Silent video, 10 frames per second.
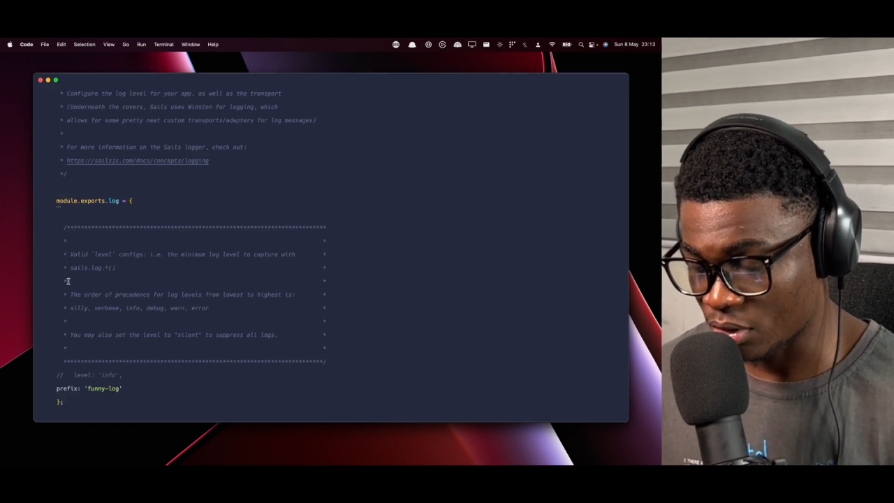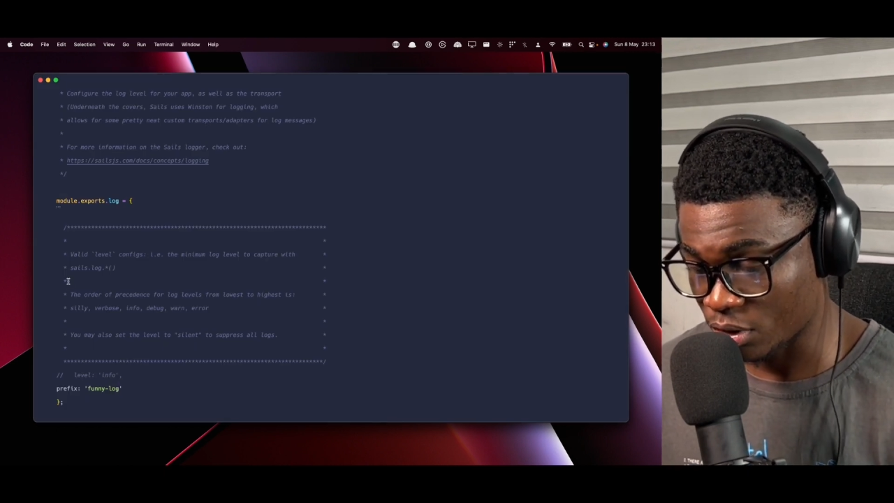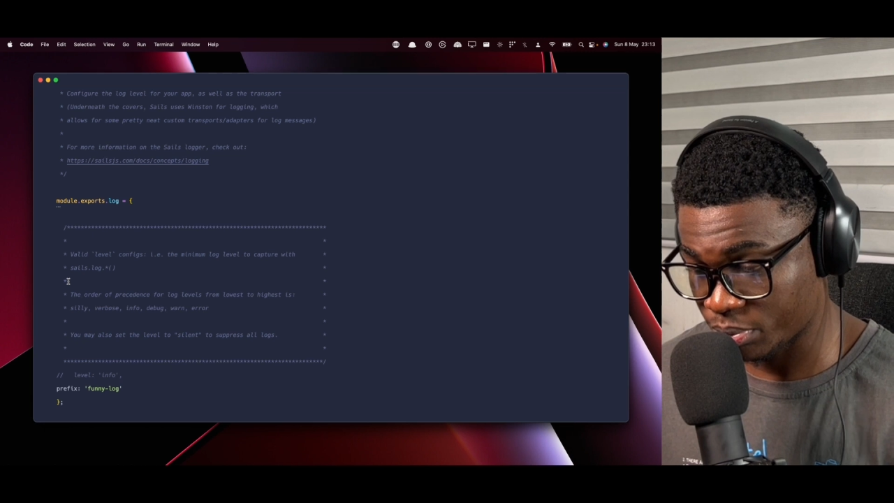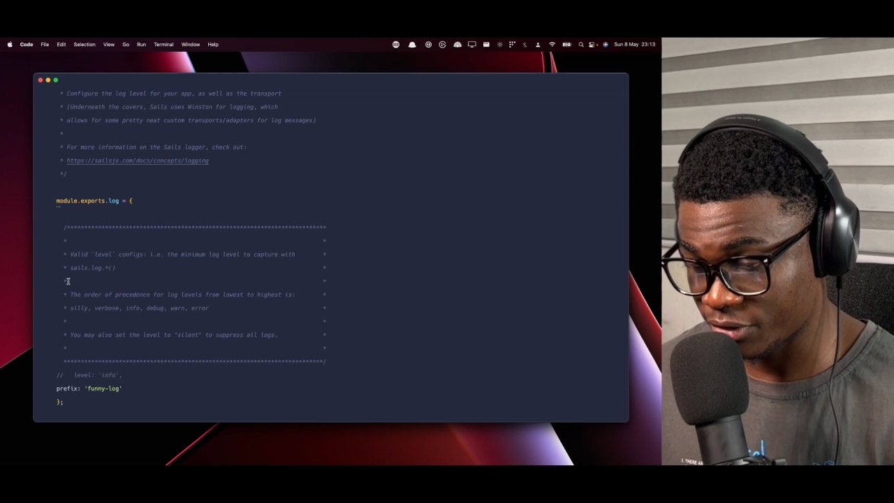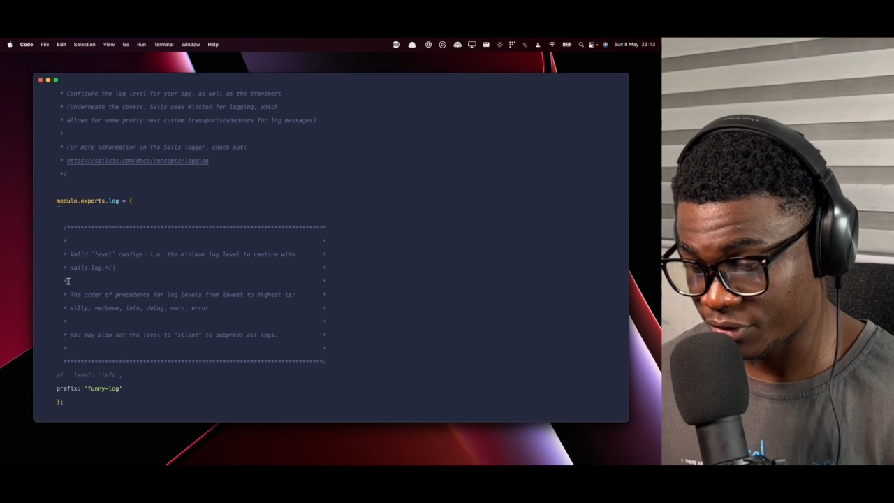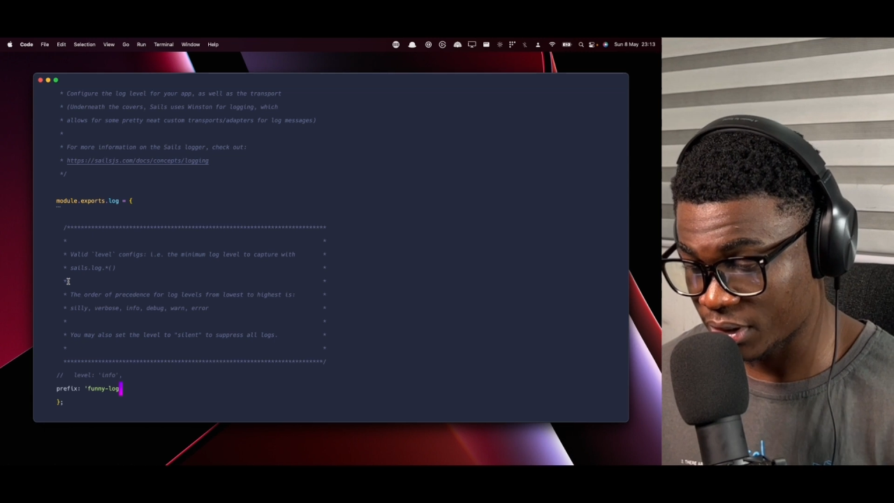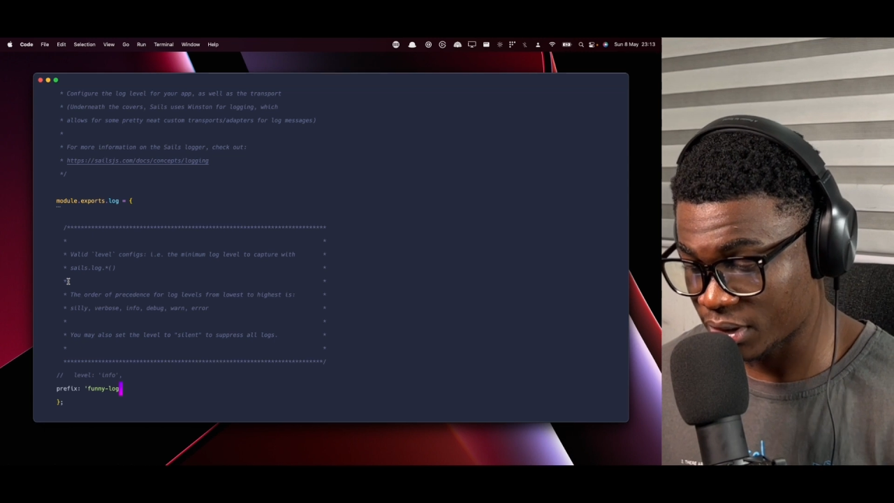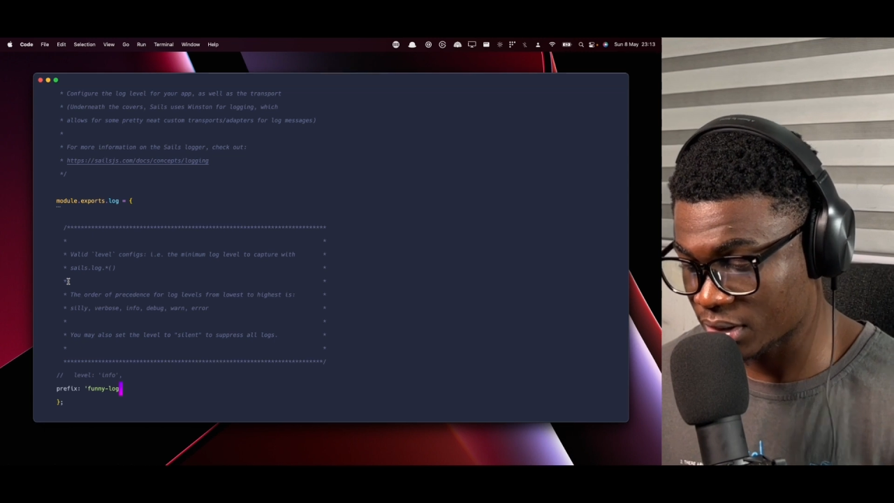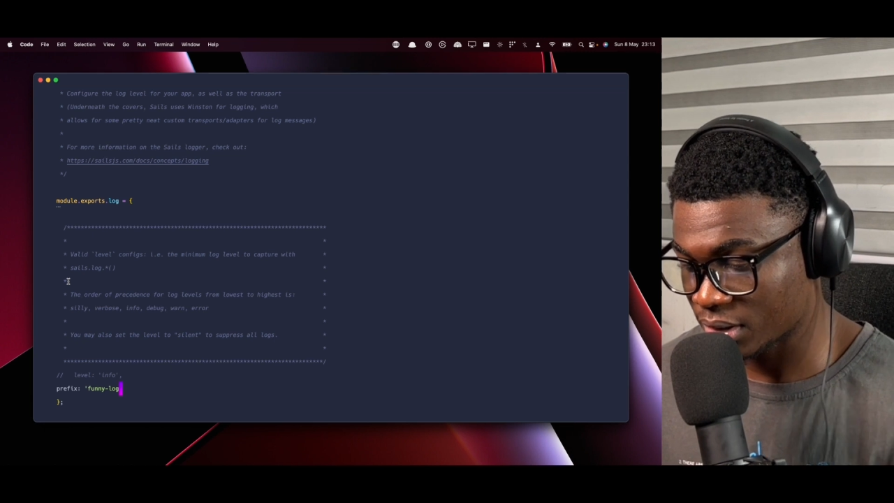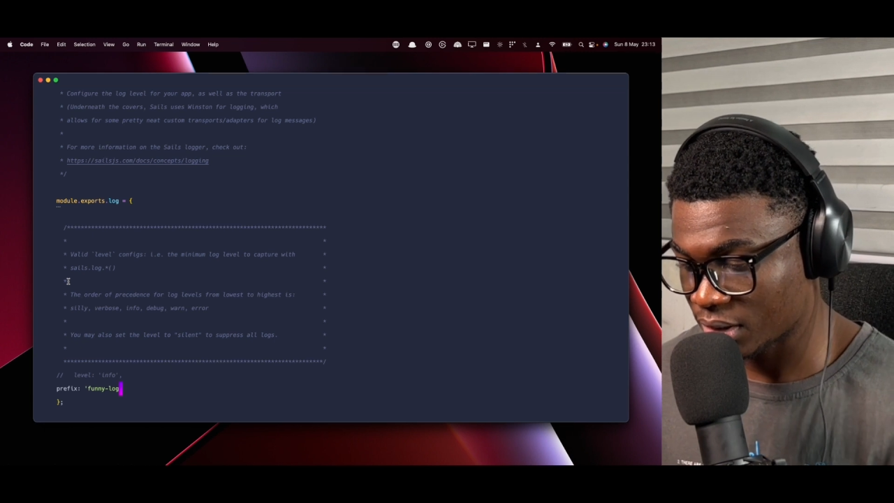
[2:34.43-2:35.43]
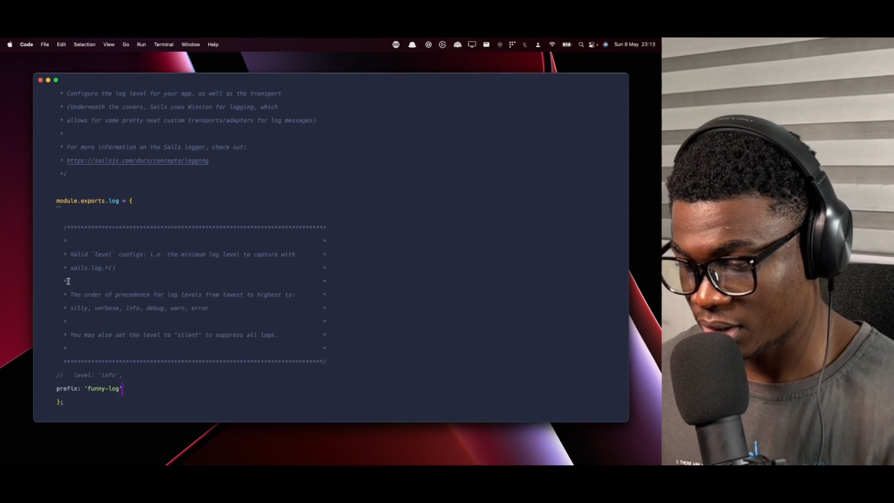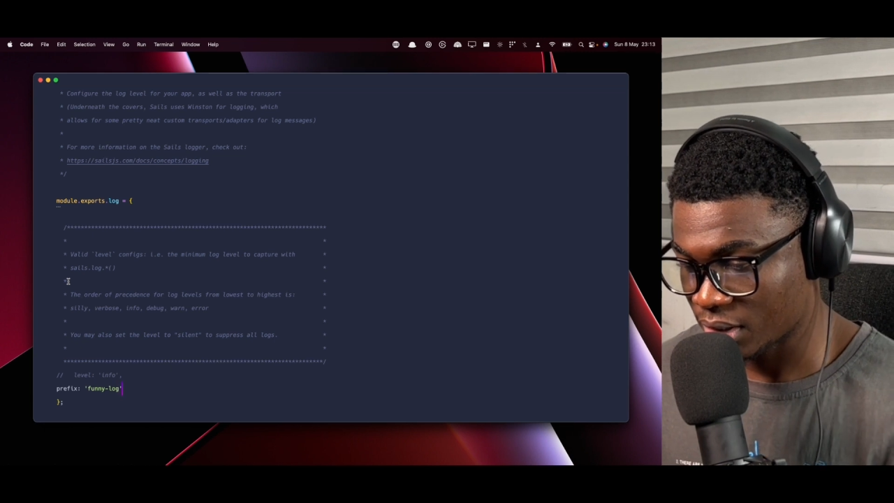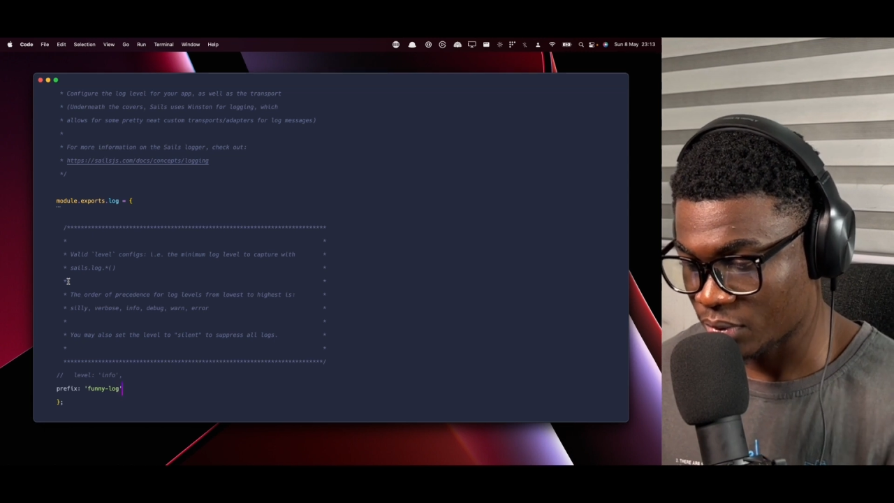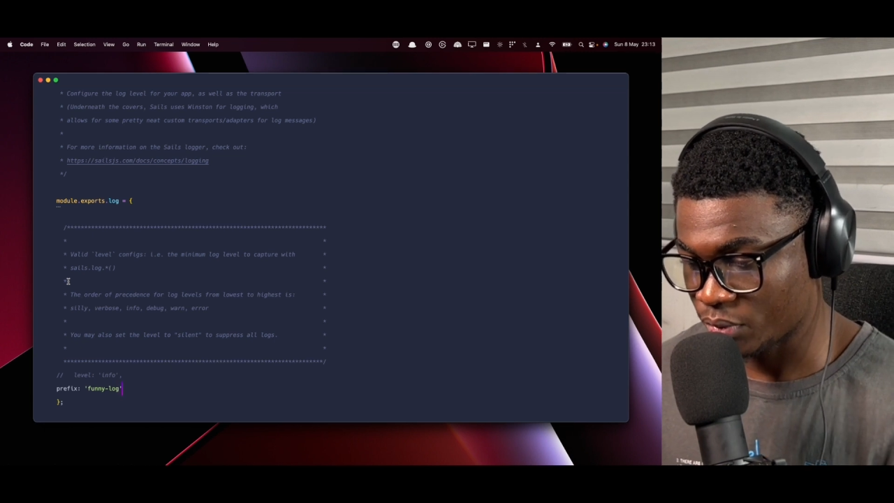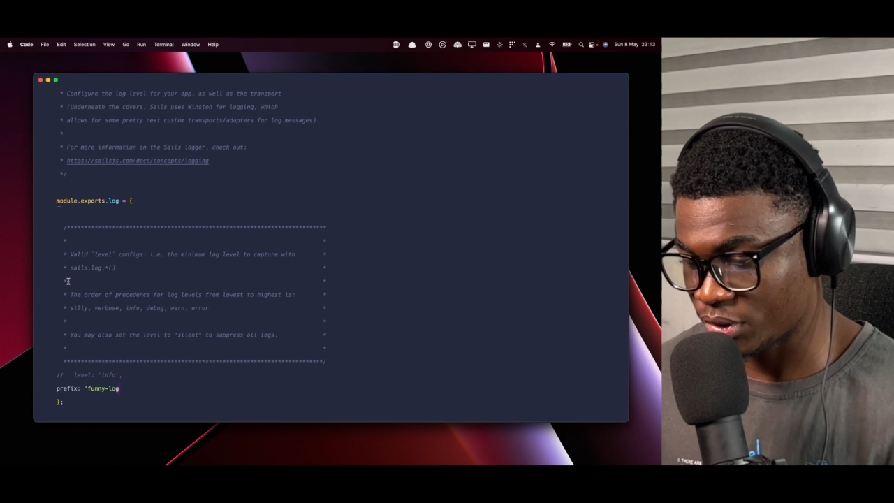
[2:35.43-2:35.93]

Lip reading: prefix, which